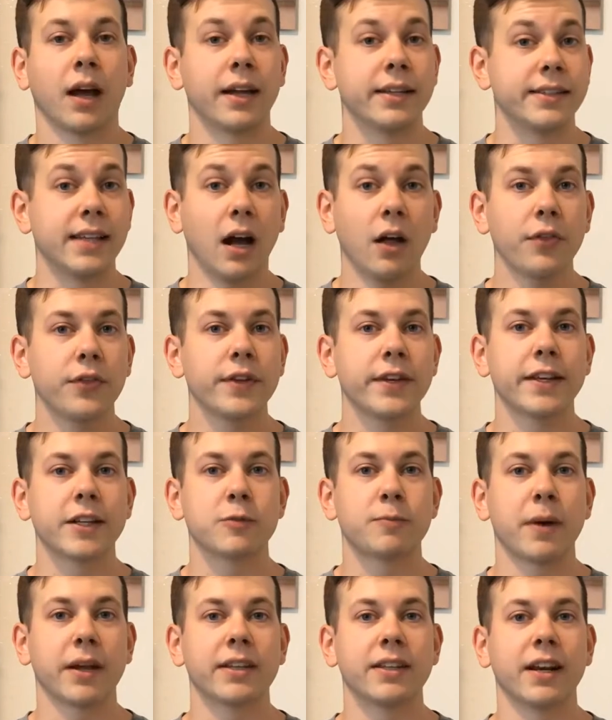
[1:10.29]
I doubt that he
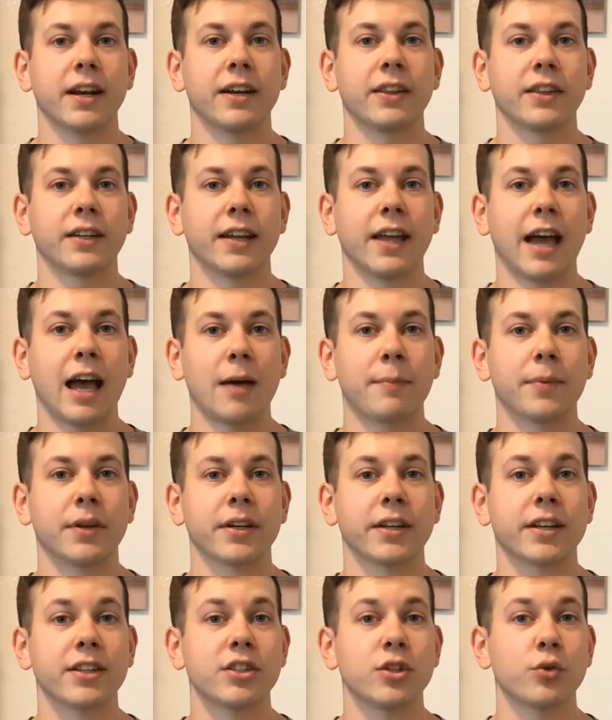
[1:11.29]
expected anything to
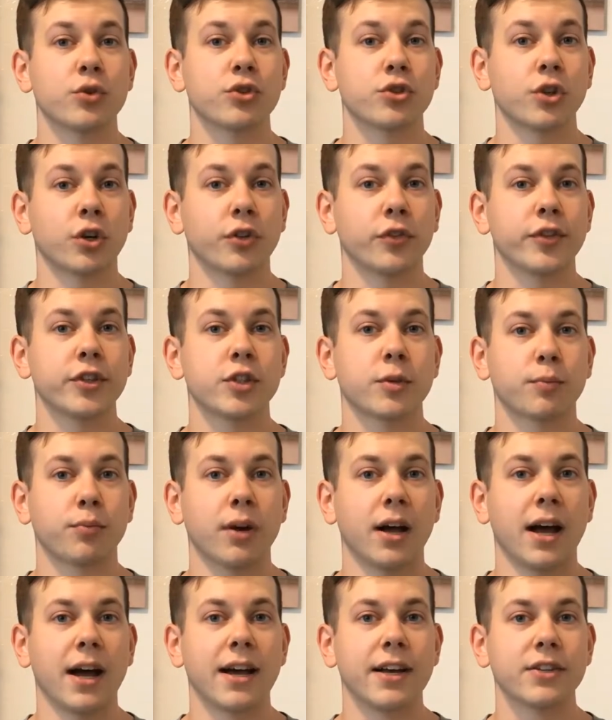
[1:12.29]
happen because he was certainly
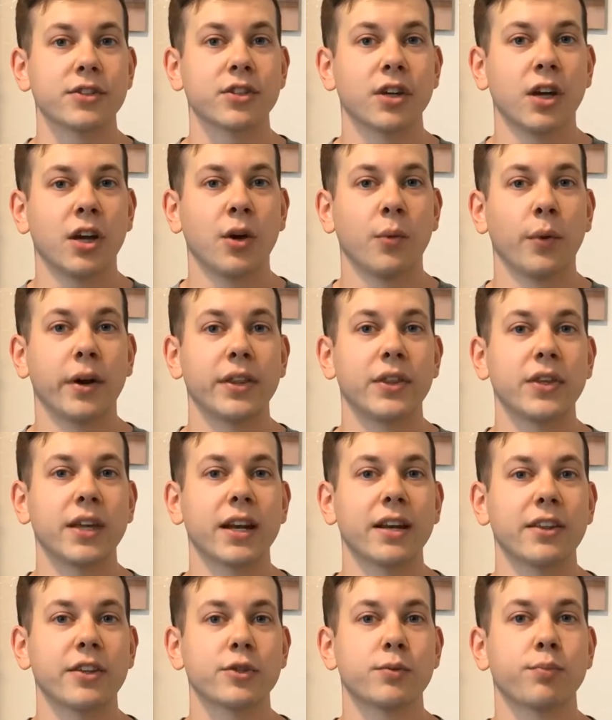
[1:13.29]
surprised when at
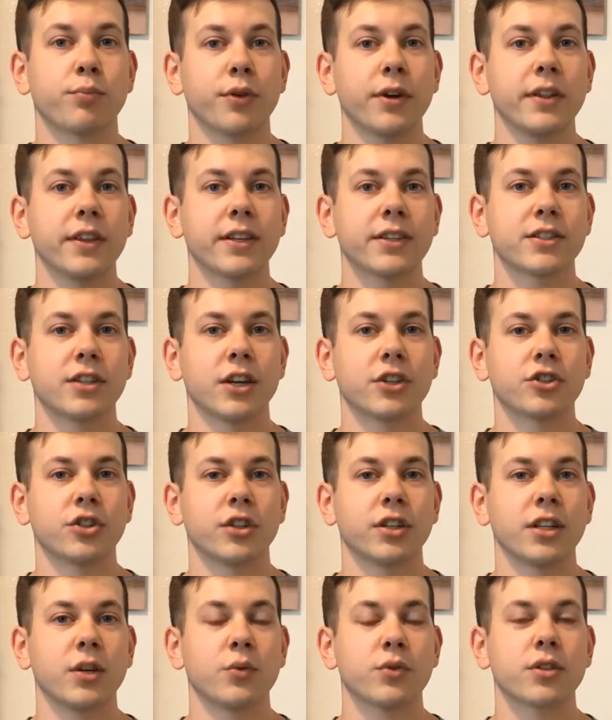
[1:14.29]
the end of this breathing
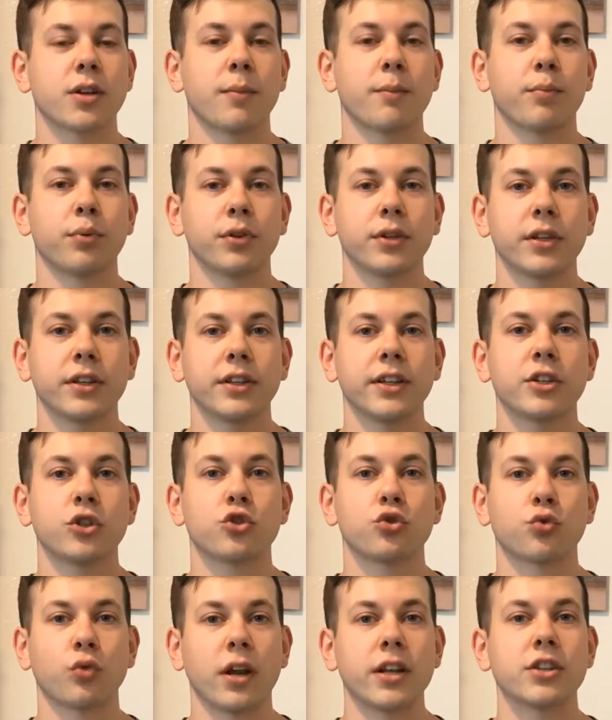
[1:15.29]
session he was completely
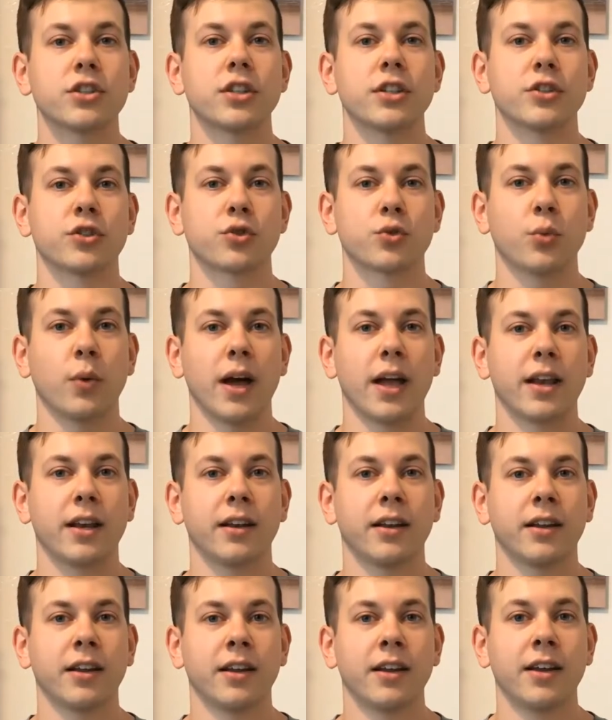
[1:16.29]
drenched in
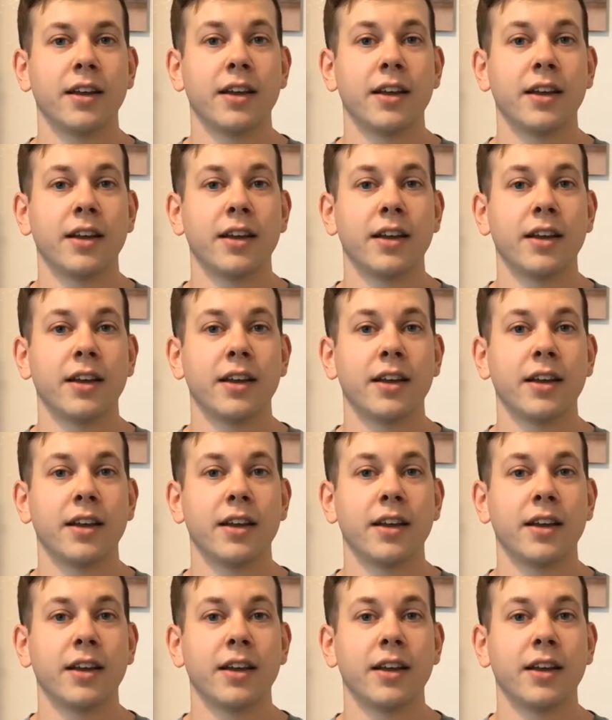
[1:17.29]
sweat.